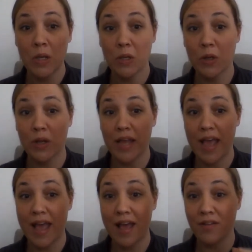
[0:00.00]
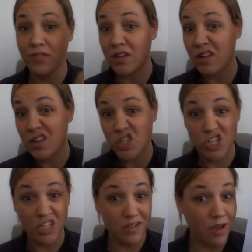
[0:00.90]
you're going to have a
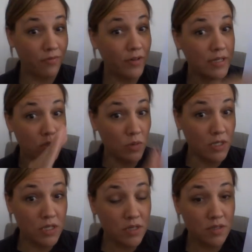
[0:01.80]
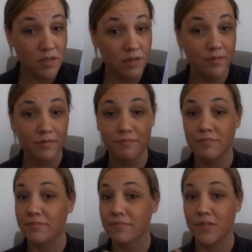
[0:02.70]
sheet of resources.
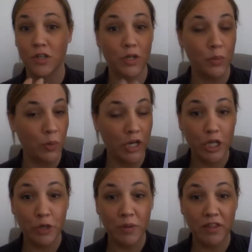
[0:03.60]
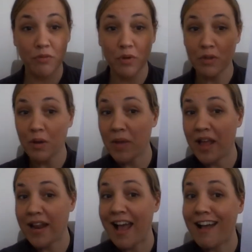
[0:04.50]
You're going to work your way through them.
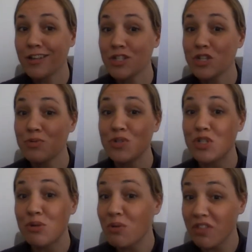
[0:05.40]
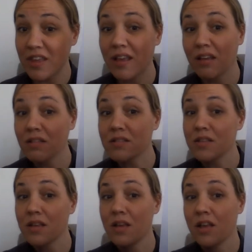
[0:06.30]
And as you do
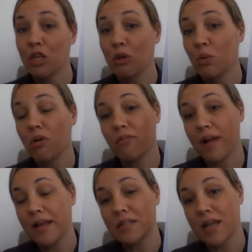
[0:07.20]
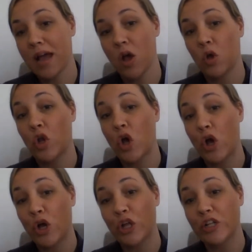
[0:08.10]
things, you will write down
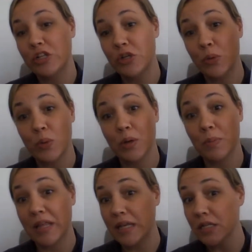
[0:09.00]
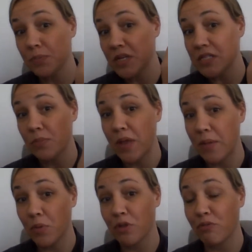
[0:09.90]
on your blank piece of
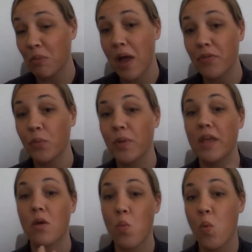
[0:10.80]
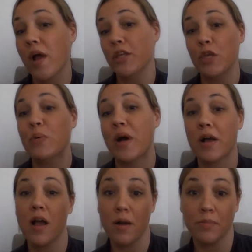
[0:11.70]
paper throughout the week what you
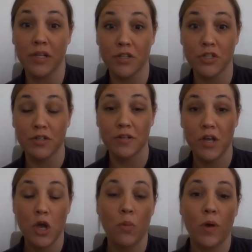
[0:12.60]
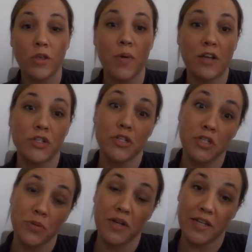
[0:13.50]
accomplish, what you actually
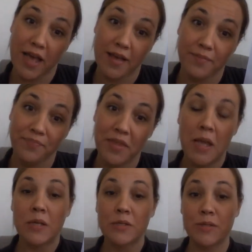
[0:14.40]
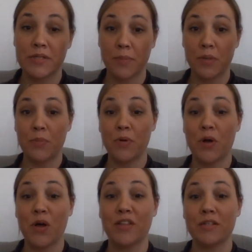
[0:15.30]
do in a day. So some people
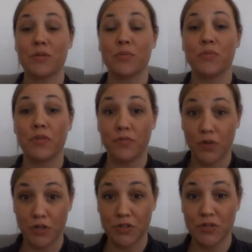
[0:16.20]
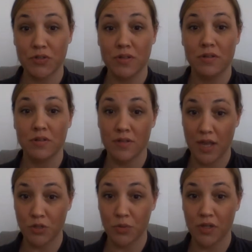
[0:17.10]
call this reverse
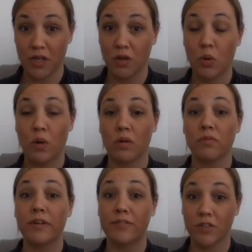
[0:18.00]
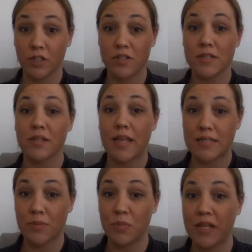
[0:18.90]
scheduling or reverse
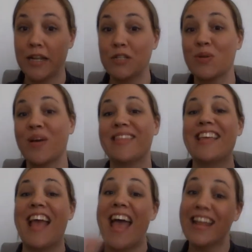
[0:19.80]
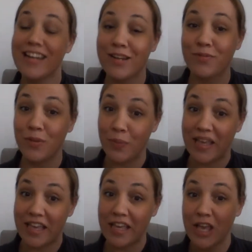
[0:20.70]
lesson planning. So at the end of the
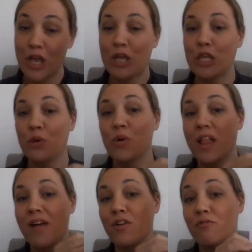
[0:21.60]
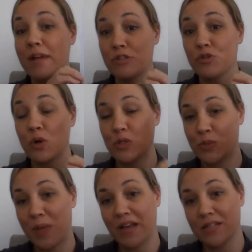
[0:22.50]
week, you will have a
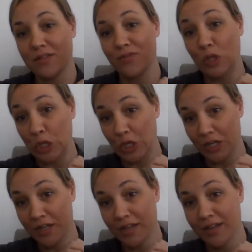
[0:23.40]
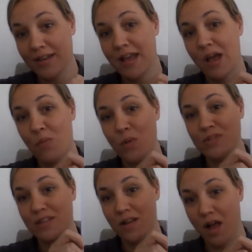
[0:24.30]
retrospective look at what
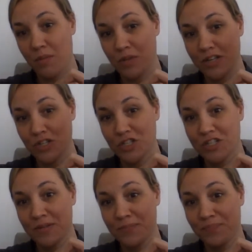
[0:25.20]
was accomplished.